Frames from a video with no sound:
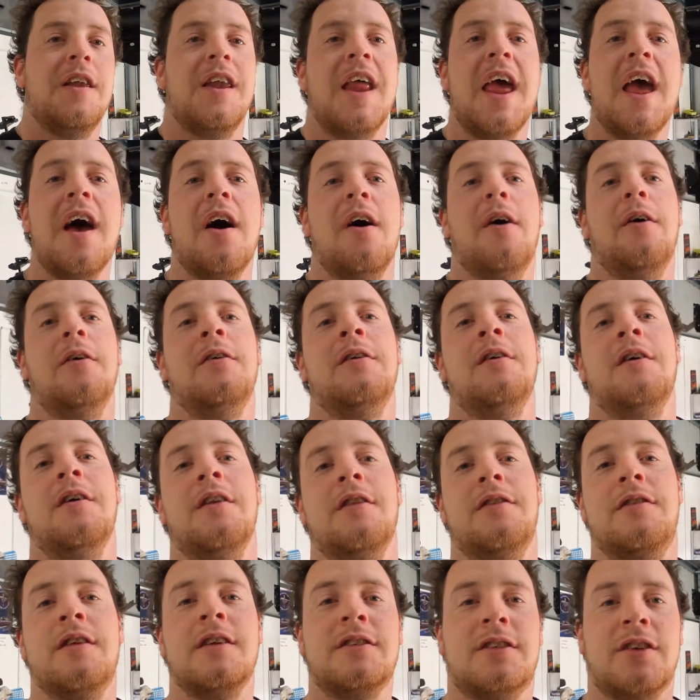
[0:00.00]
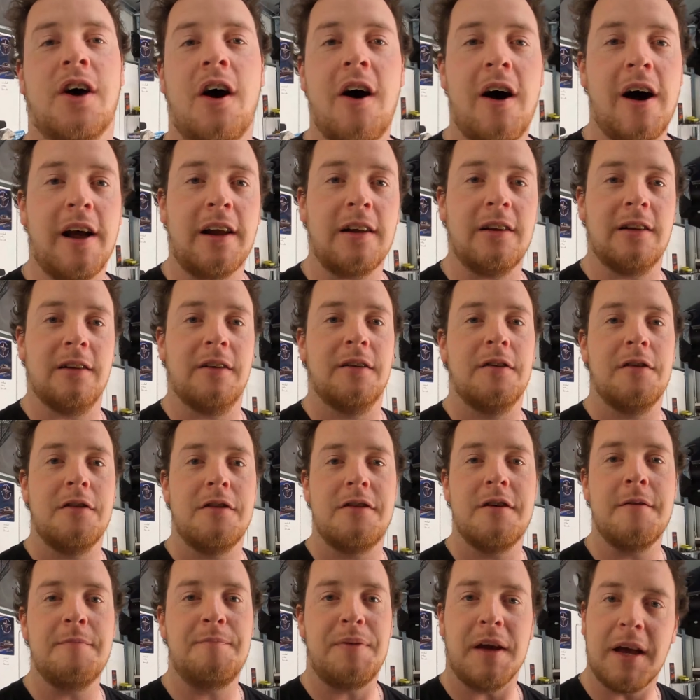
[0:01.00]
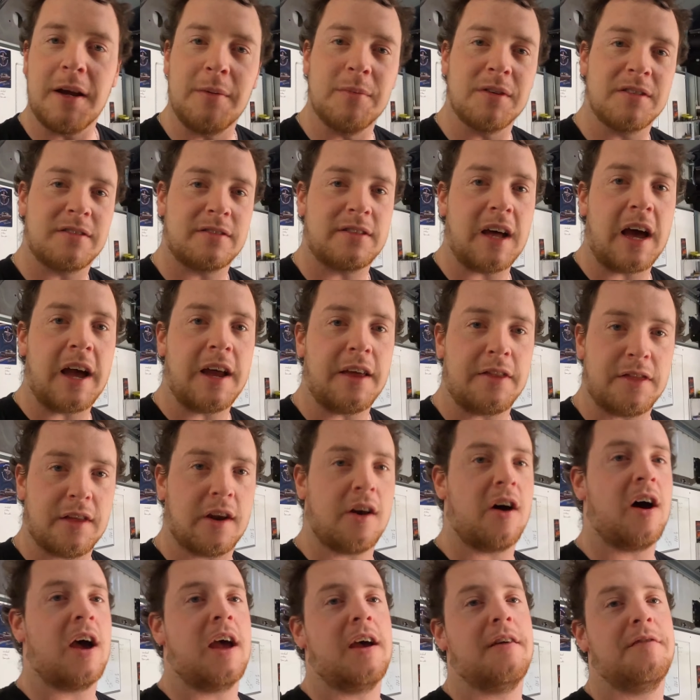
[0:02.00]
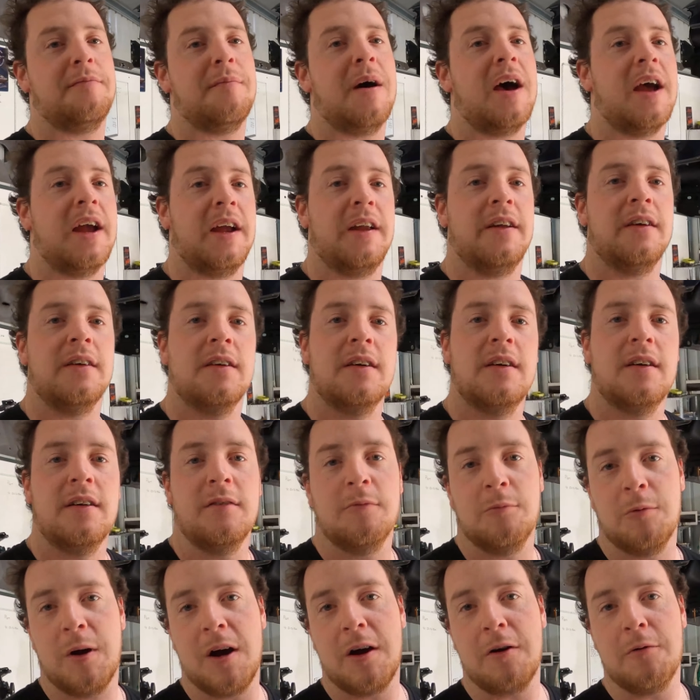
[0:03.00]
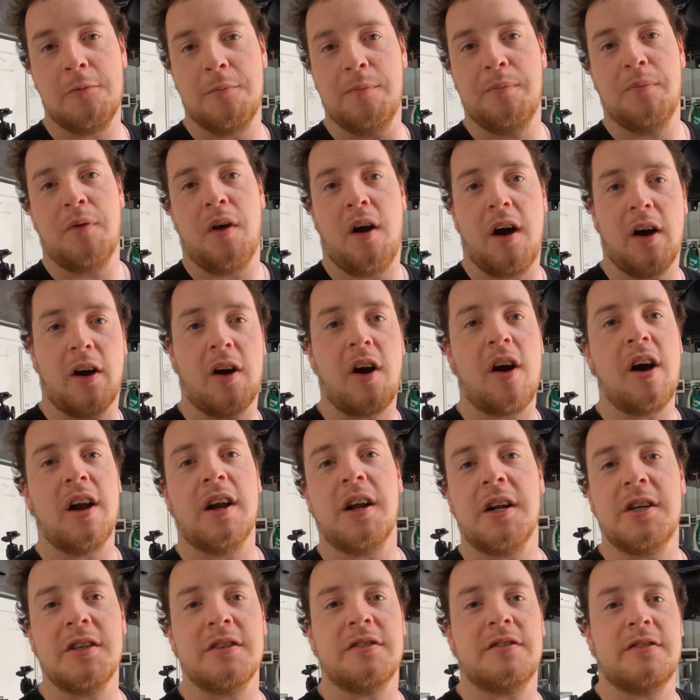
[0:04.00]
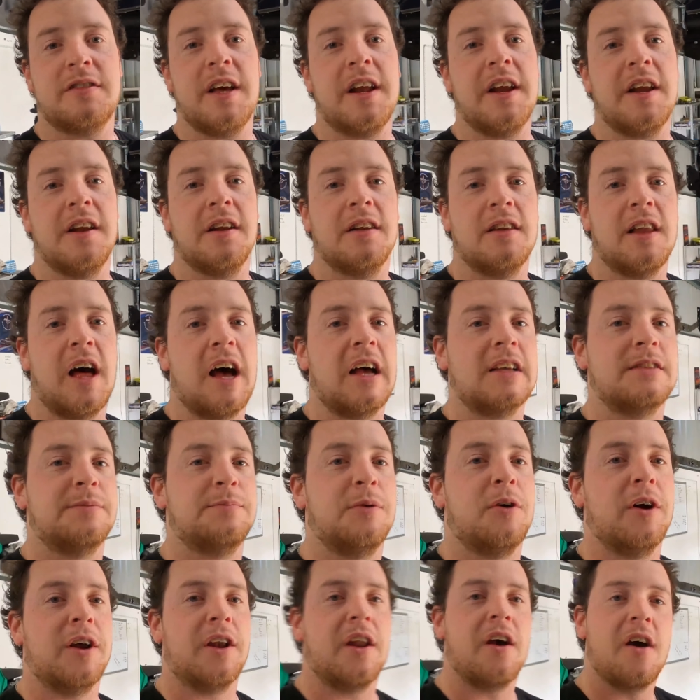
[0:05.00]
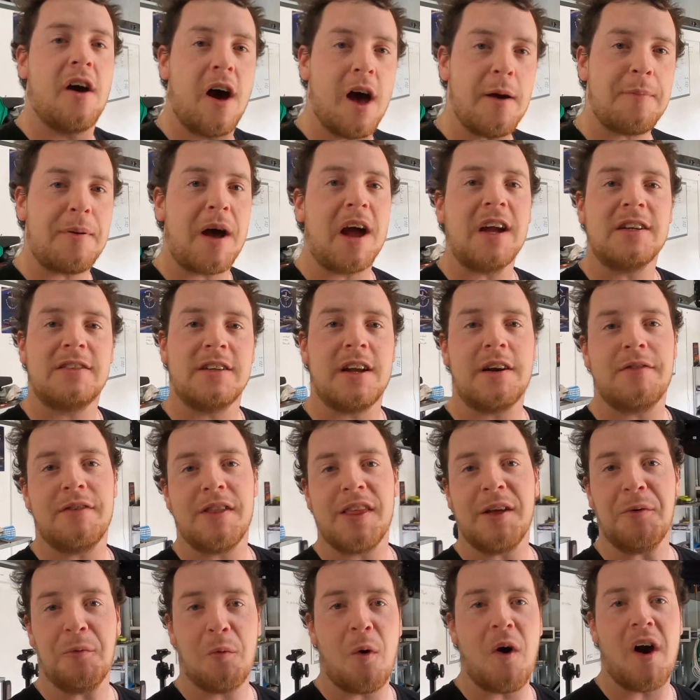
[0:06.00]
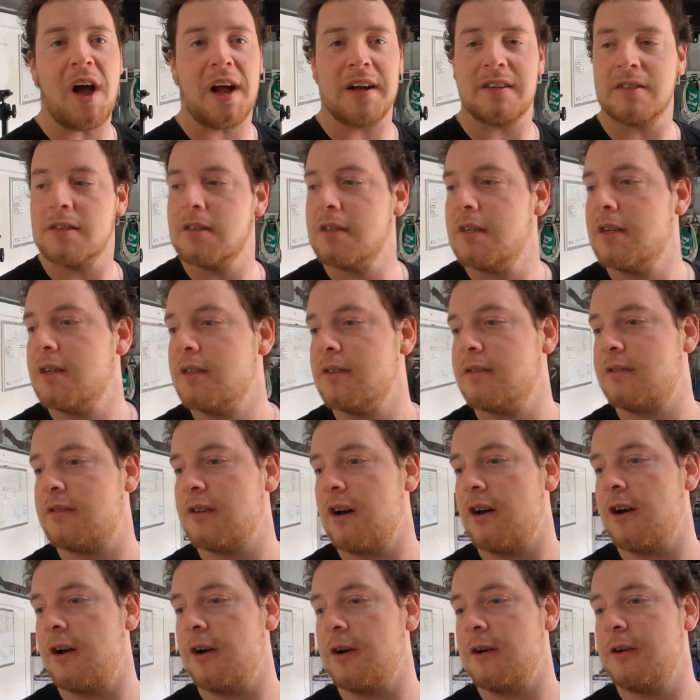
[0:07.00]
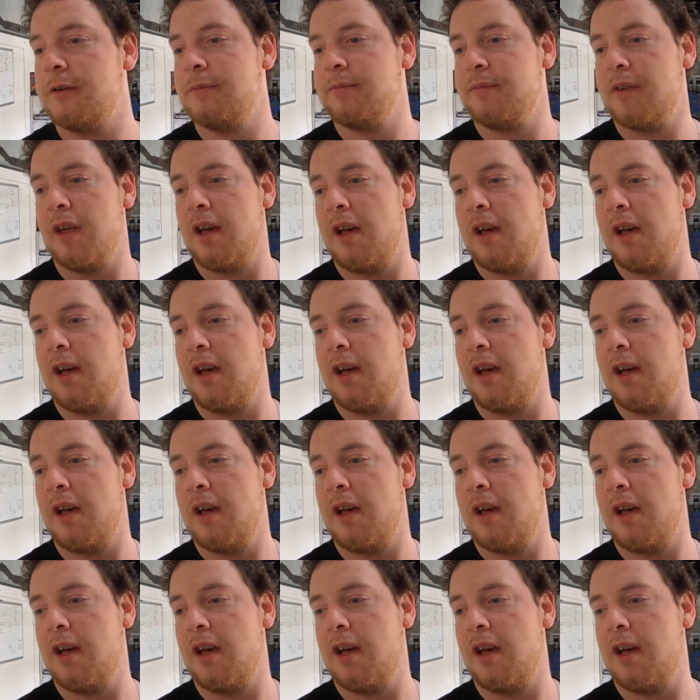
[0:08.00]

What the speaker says: Now, the title, the big mistake that I have made. Well, I kinda just said it in the last point. I painted everything white. So,